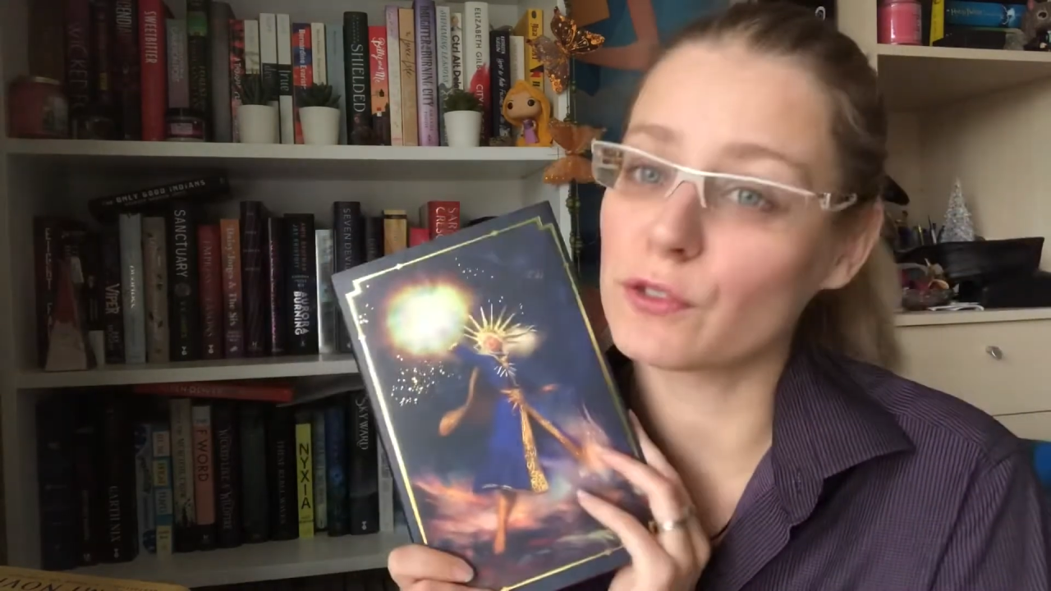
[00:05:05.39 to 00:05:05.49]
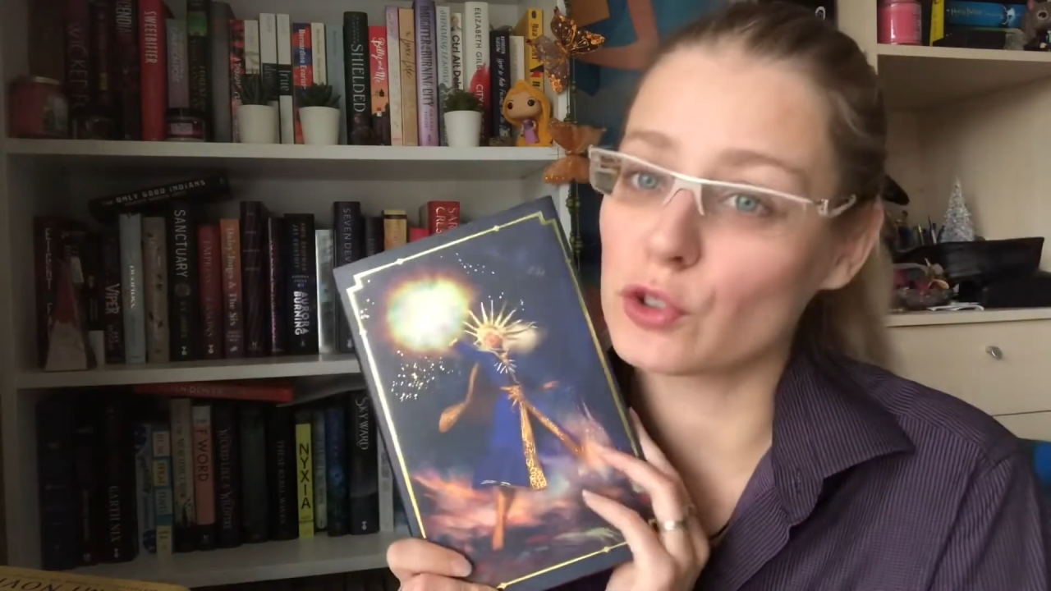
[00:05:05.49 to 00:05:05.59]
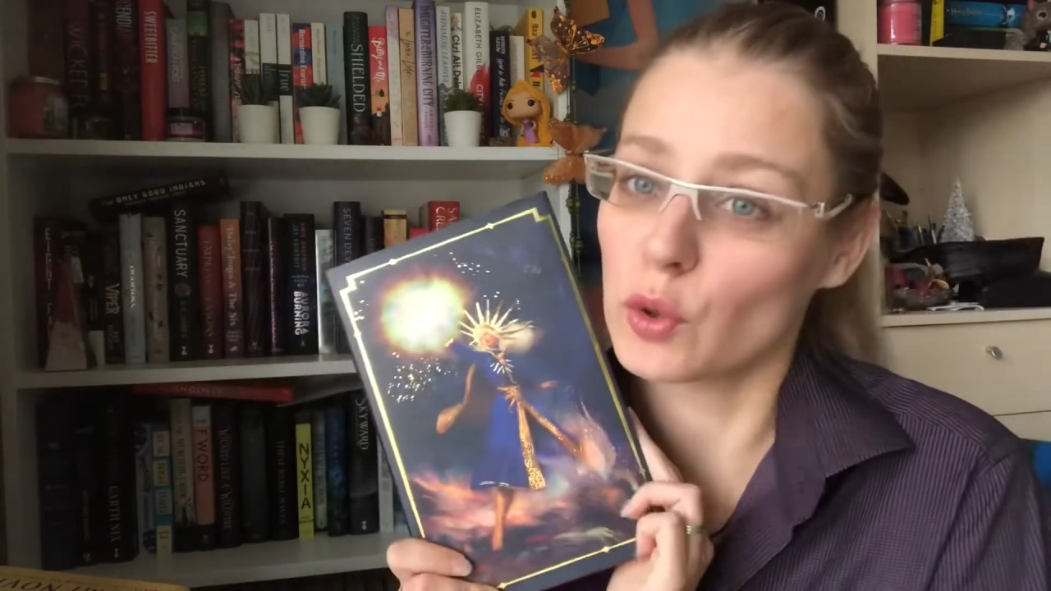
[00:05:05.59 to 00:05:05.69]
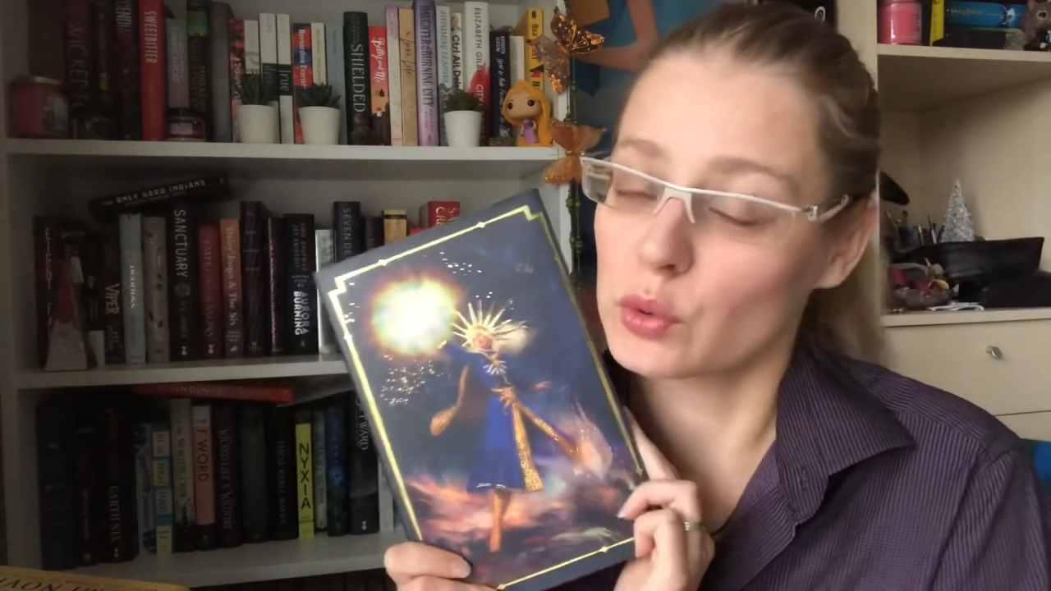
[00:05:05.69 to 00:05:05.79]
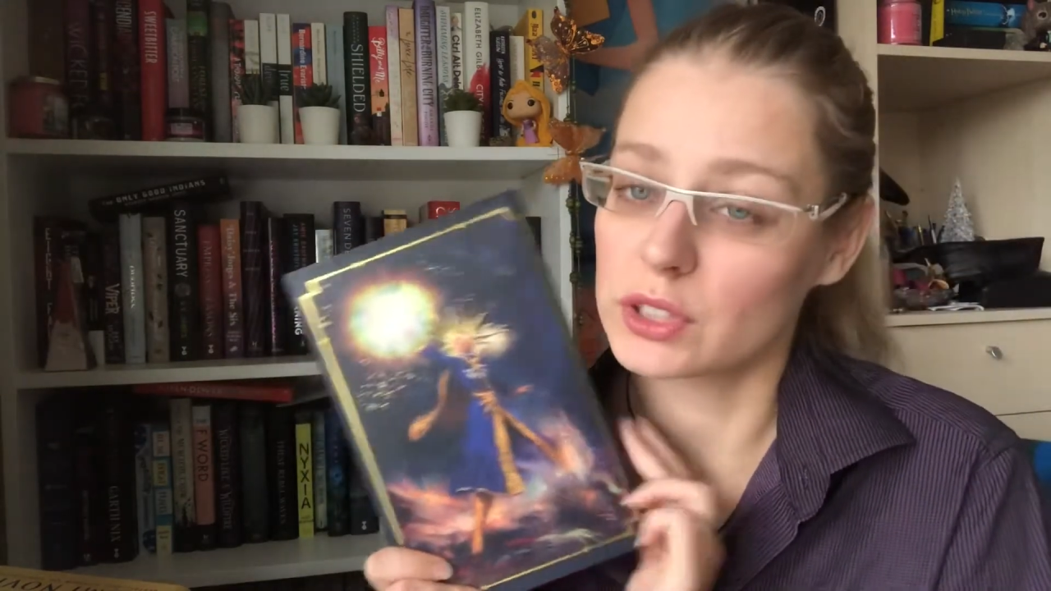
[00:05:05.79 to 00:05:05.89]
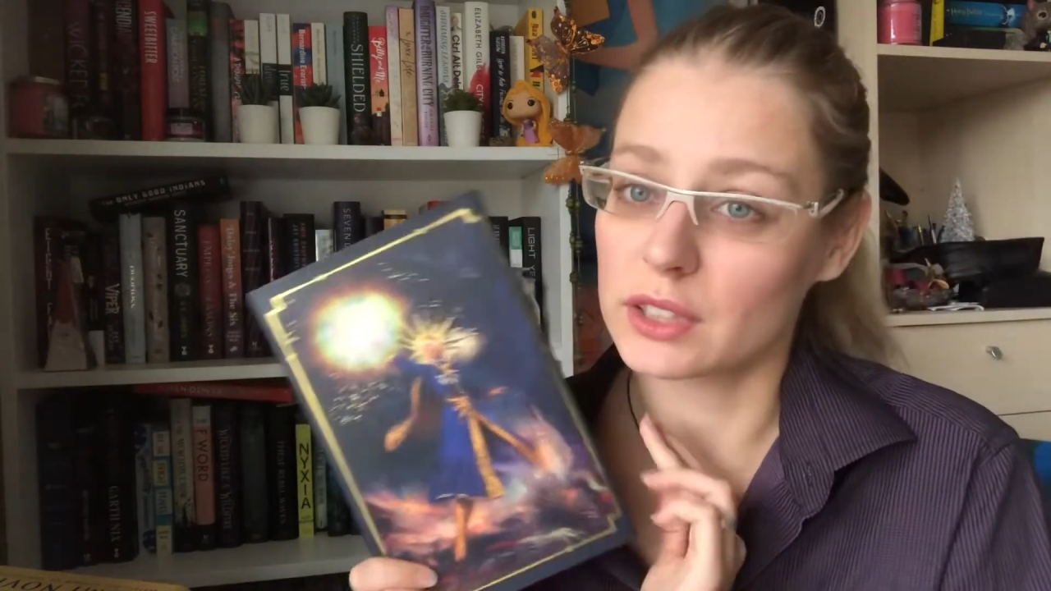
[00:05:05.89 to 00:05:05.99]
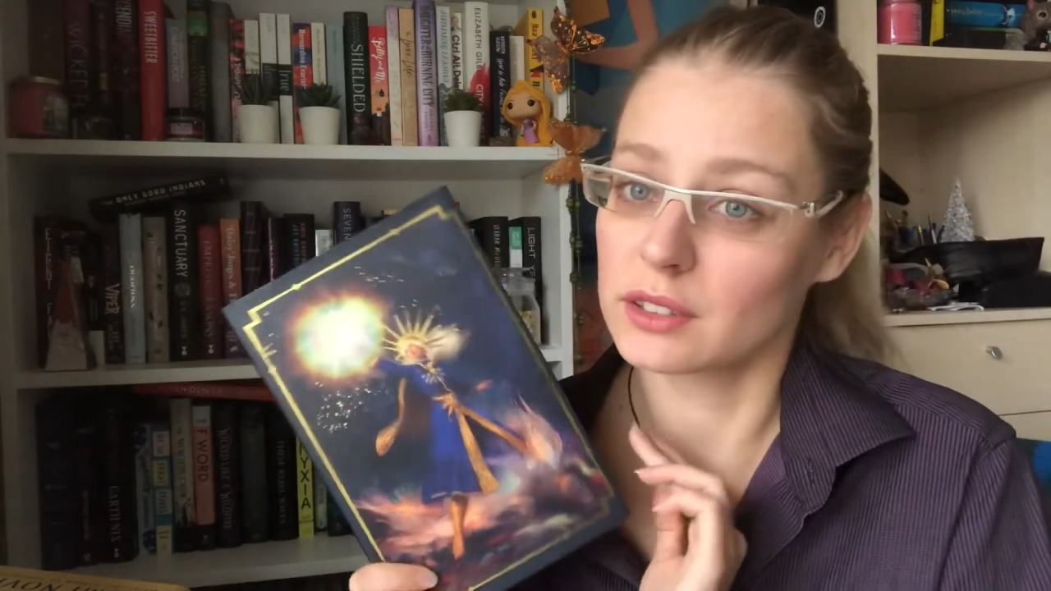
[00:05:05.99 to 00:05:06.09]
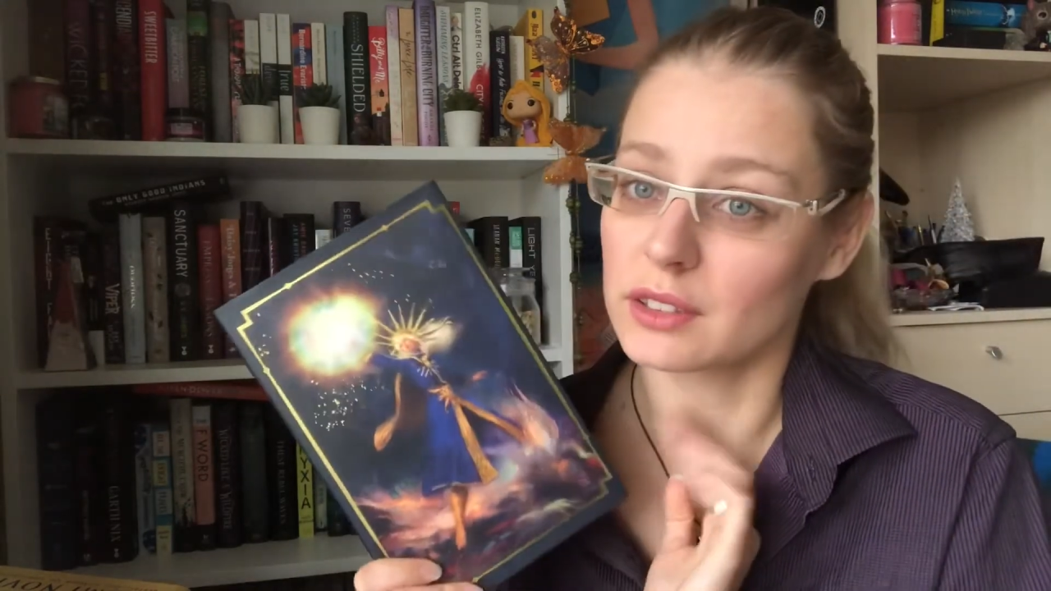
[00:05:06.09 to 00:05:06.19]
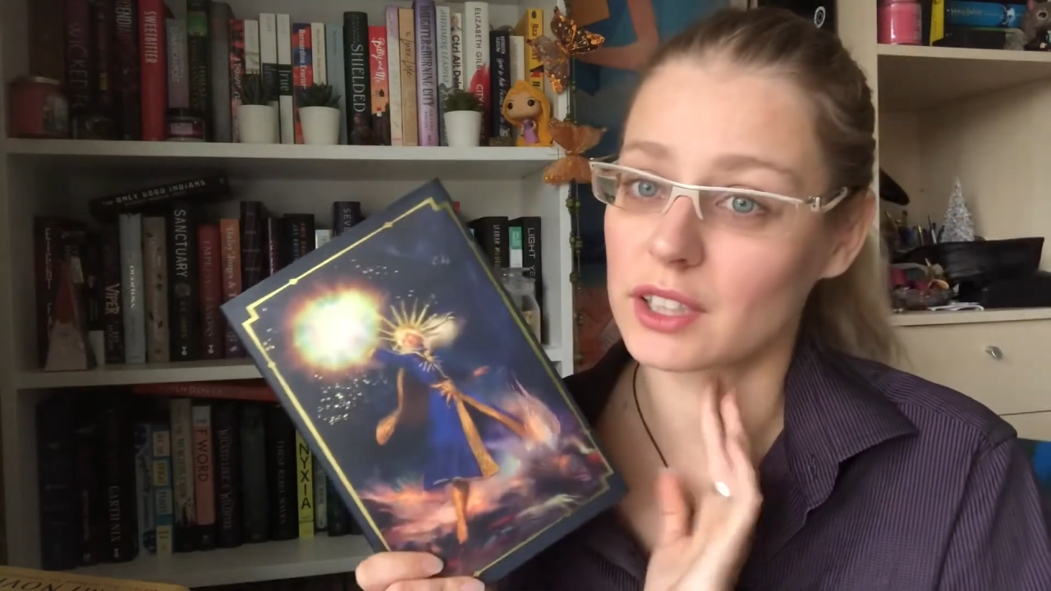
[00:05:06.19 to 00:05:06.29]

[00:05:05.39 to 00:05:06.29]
Crows and